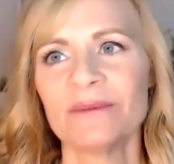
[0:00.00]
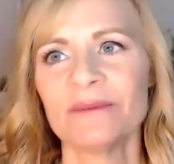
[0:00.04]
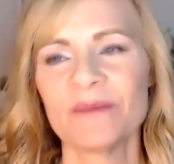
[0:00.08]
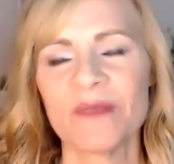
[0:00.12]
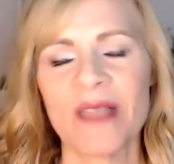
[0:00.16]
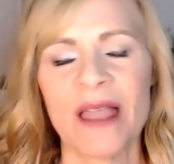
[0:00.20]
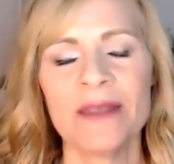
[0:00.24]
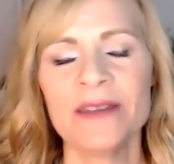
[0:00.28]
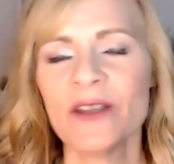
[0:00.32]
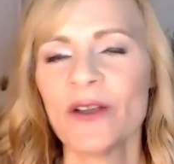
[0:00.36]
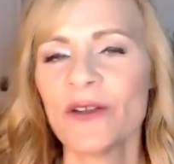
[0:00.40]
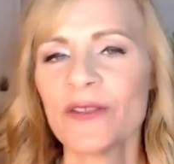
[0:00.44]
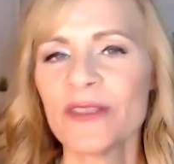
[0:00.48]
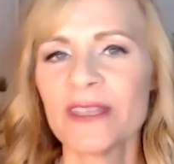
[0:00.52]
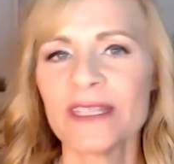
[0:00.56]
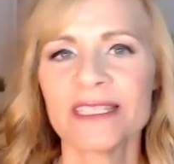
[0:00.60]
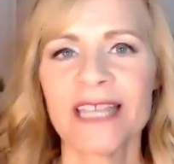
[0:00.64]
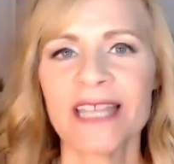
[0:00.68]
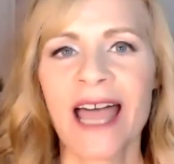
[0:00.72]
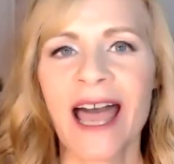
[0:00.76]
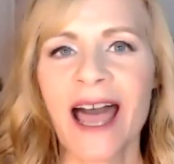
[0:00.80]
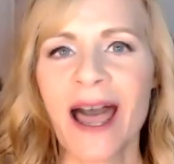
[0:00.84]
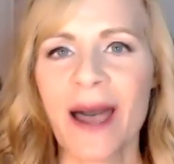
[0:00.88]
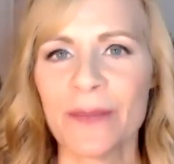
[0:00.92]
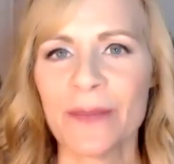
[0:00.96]
I know the
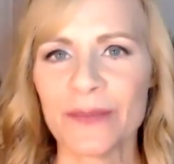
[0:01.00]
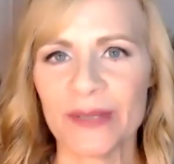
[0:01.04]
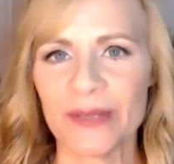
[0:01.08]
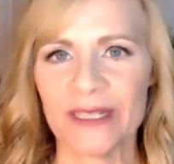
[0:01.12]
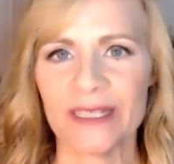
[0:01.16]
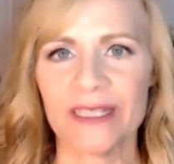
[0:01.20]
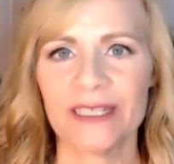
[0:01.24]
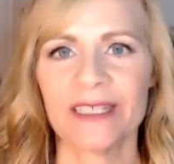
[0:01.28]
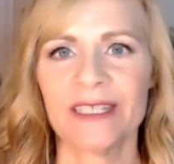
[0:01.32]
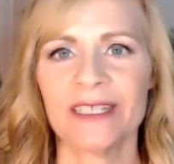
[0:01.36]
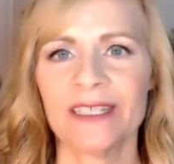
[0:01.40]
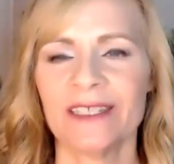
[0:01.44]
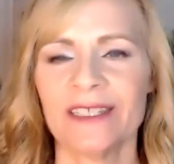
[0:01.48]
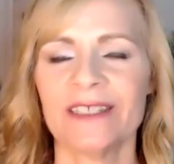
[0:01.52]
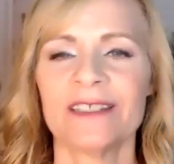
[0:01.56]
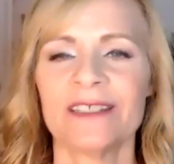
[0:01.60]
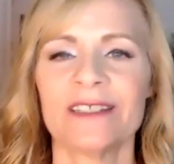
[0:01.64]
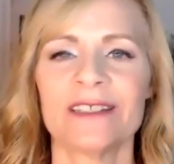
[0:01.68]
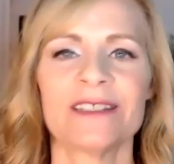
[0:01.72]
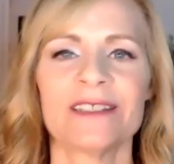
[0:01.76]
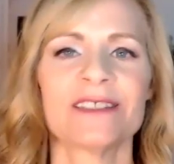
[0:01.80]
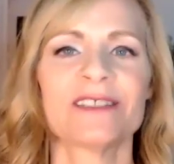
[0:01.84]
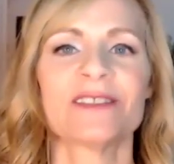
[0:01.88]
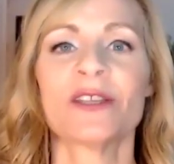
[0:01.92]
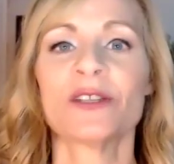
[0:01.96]
topic
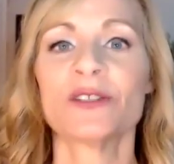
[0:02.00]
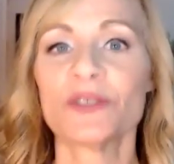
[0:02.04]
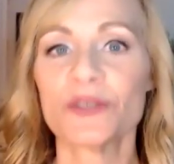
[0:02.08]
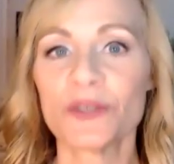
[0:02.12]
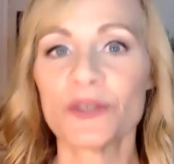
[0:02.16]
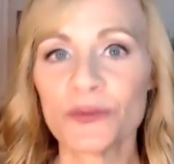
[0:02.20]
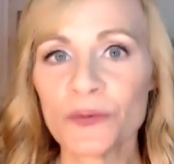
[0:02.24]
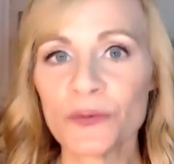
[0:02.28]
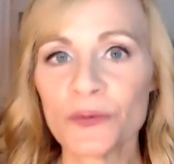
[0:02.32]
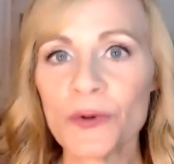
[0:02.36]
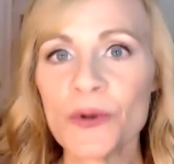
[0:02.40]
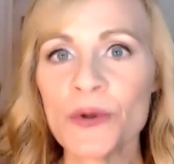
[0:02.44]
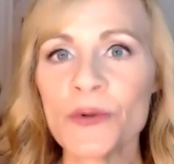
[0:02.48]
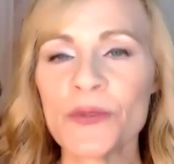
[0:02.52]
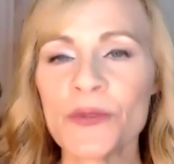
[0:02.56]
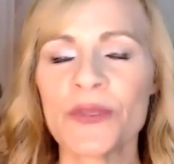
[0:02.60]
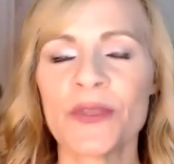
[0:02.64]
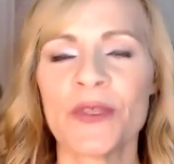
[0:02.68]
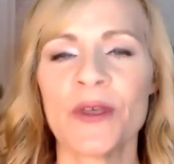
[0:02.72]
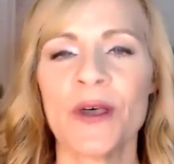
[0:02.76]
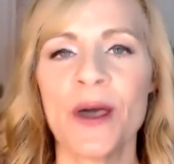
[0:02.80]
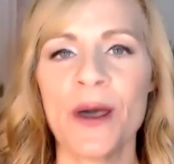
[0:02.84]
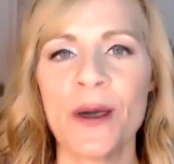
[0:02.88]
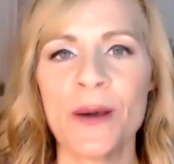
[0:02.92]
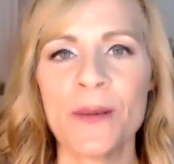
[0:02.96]
is the truth
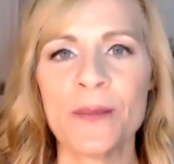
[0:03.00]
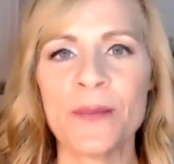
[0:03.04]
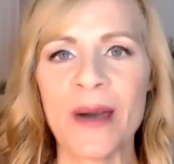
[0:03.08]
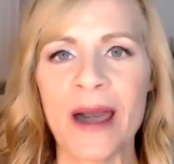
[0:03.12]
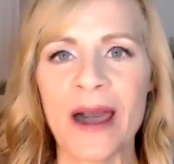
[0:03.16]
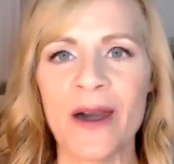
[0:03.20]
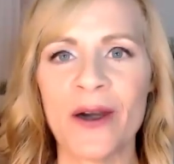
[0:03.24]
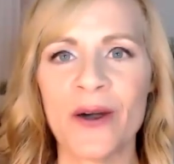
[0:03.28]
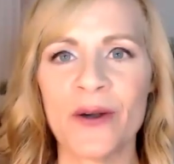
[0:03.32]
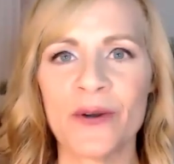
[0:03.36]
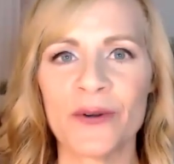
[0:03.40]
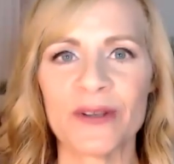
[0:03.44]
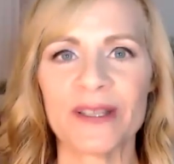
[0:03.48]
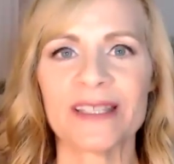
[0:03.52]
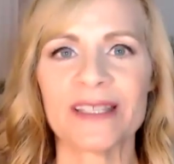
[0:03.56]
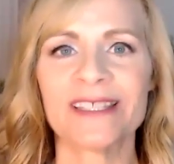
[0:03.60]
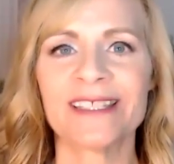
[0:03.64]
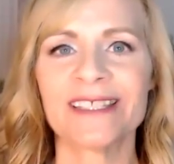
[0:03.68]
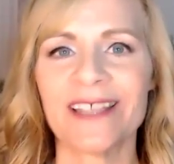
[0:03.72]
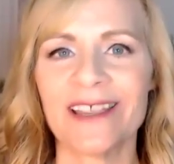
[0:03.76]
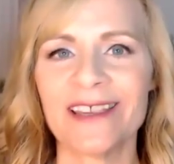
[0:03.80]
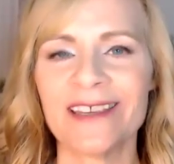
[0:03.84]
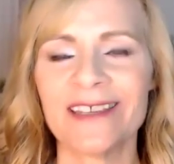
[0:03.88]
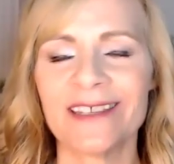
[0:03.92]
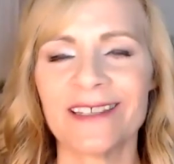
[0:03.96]
about
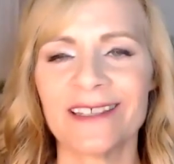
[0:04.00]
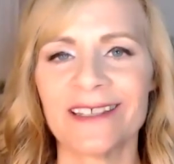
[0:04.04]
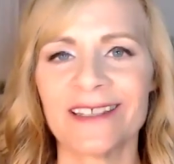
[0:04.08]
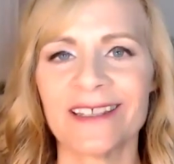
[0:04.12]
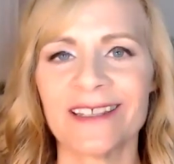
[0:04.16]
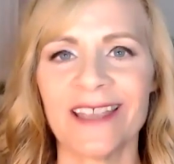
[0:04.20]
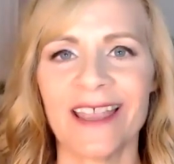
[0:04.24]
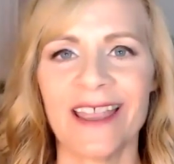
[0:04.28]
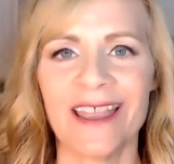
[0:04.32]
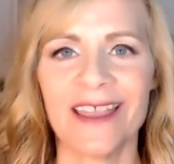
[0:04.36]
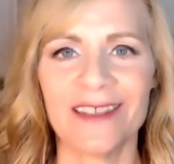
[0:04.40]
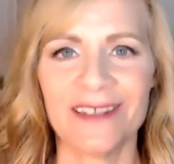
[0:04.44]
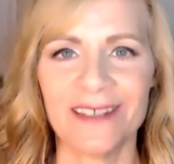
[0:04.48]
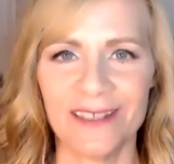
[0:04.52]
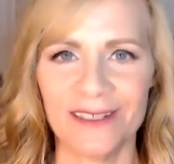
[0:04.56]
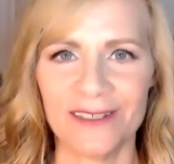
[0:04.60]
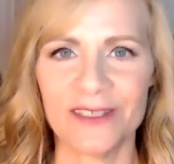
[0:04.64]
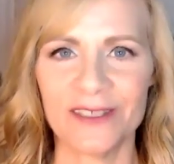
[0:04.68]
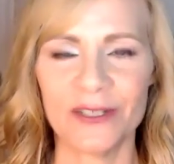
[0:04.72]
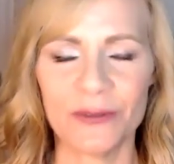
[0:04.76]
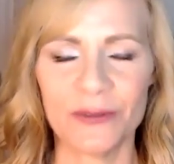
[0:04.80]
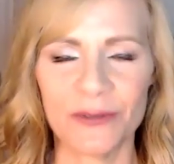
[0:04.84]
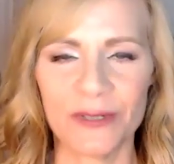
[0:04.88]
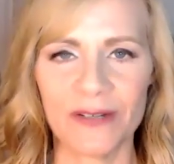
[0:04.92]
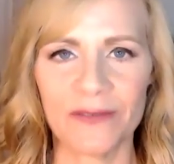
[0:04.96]
psychic and
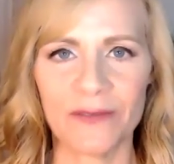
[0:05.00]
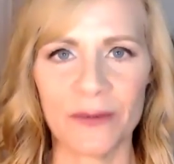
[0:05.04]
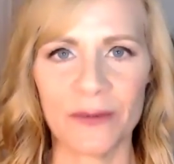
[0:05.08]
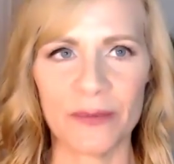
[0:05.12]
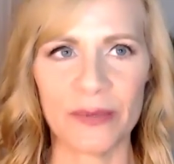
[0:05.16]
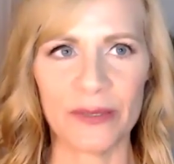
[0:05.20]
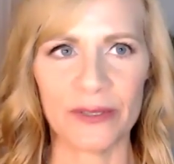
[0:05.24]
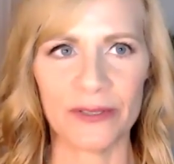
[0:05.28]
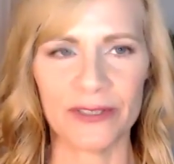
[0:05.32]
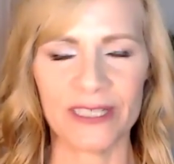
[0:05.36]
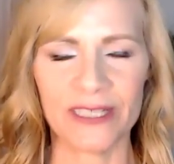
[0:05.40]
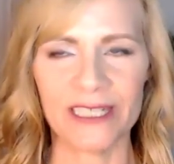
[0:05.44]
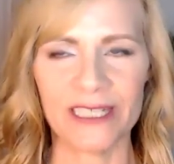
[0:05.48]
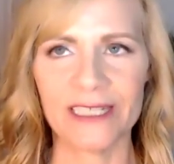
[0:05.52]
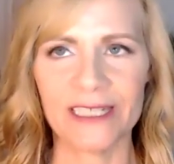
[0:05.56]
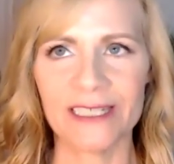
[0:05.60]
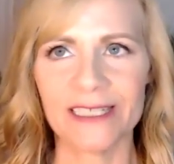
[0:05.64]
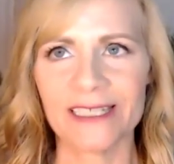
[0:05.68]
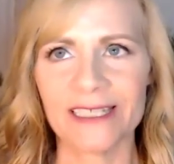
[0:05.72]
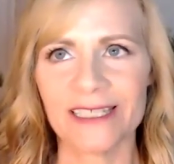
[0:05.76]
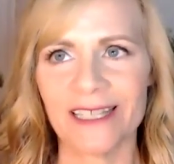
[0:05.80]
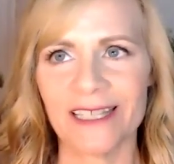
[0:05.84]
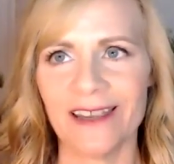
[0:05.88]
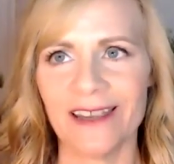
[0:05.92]
intuitive abilities.